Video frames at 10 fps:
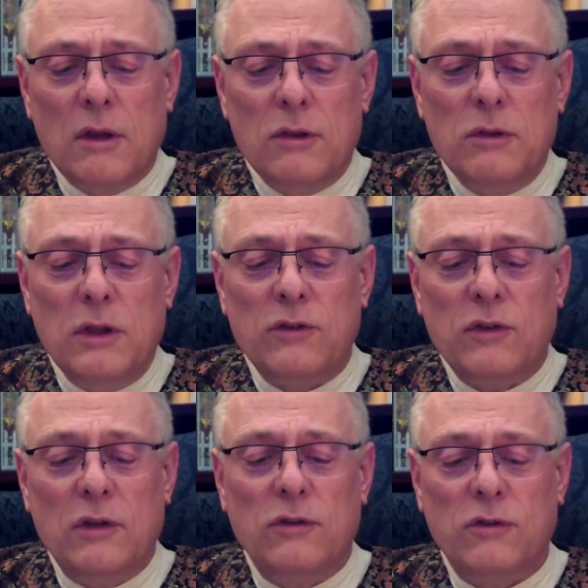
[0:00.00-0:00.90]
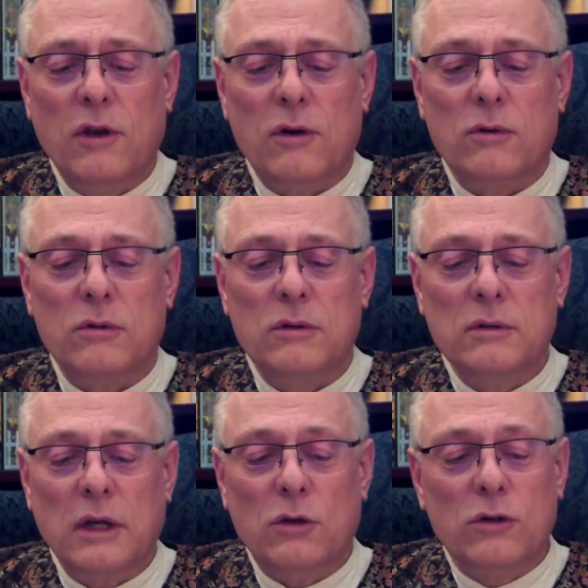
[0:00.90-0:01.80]
this is so,
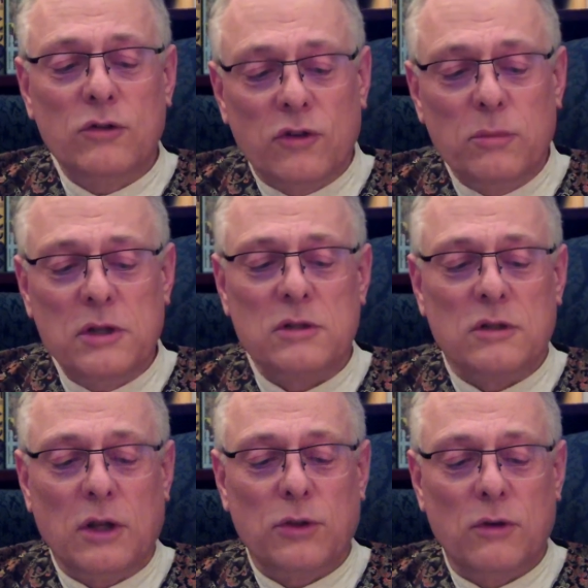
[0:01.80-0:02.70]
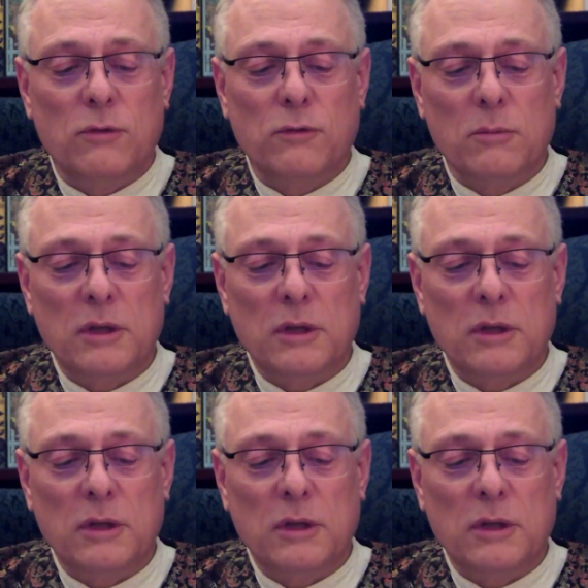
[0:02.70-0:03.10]
and your suspicion doth confirm